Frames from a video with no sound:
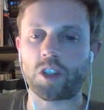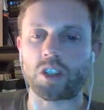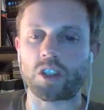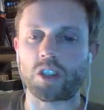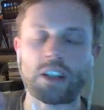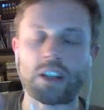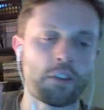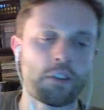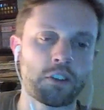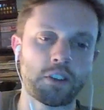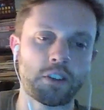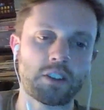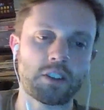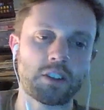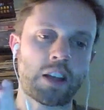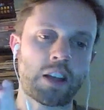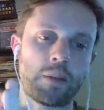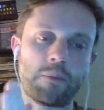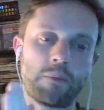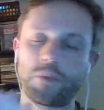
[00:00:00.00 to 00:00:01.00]
was just never the
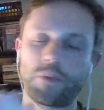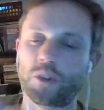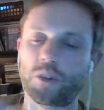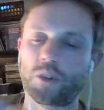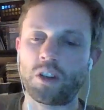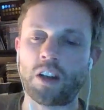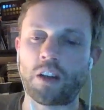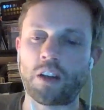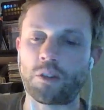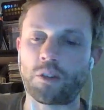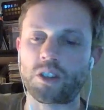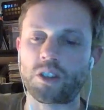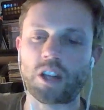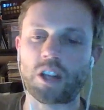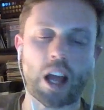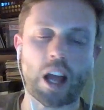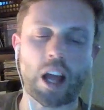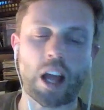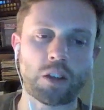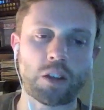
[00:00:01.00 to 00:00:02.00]
same. Could never
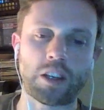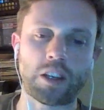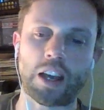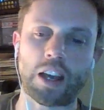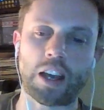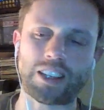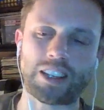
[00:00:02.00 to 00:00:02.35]
stay healthy.